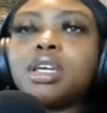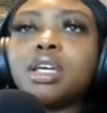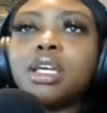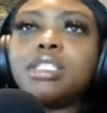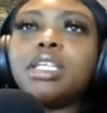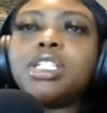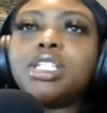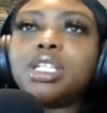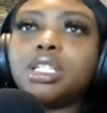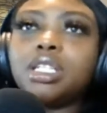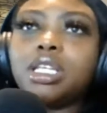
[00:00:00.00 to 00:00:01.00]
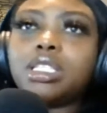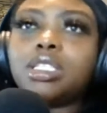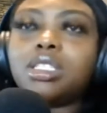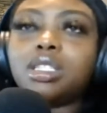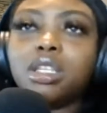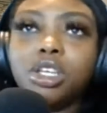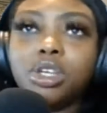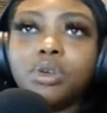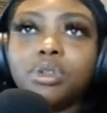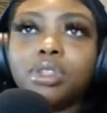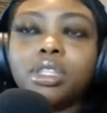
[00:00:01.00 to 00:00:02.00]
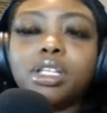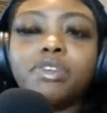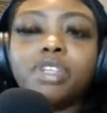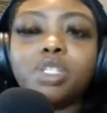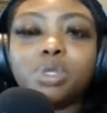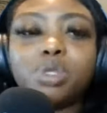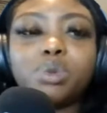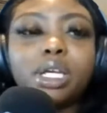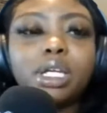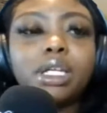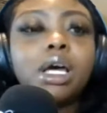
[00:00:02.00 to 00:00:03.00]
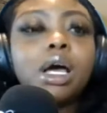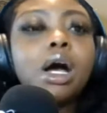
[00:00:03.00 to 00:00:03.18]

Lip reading: and teaching the youth the difference between